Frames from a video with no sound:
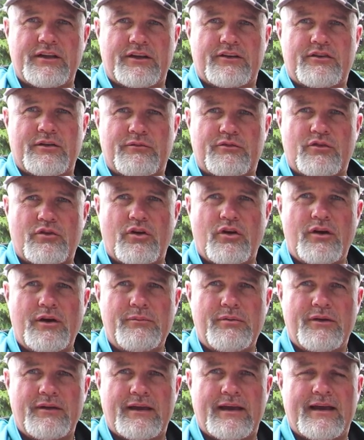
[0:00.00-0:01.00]
click
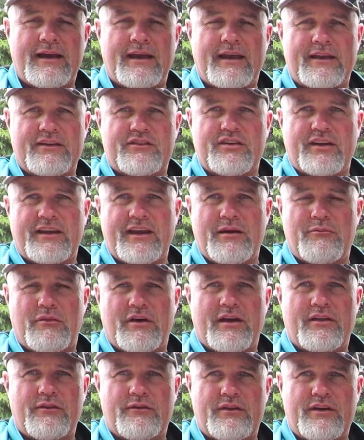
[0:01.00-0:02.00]
subscribe and check out
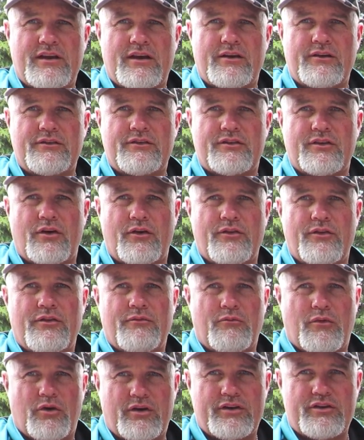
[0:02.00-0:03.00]
my other videos
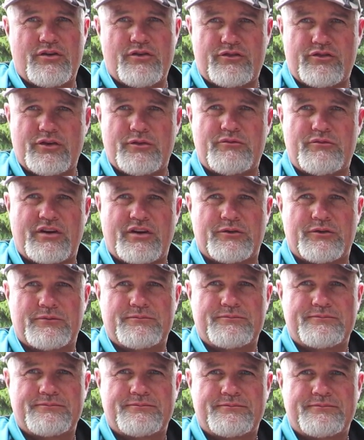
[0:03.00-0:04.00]
on my YouTube channel.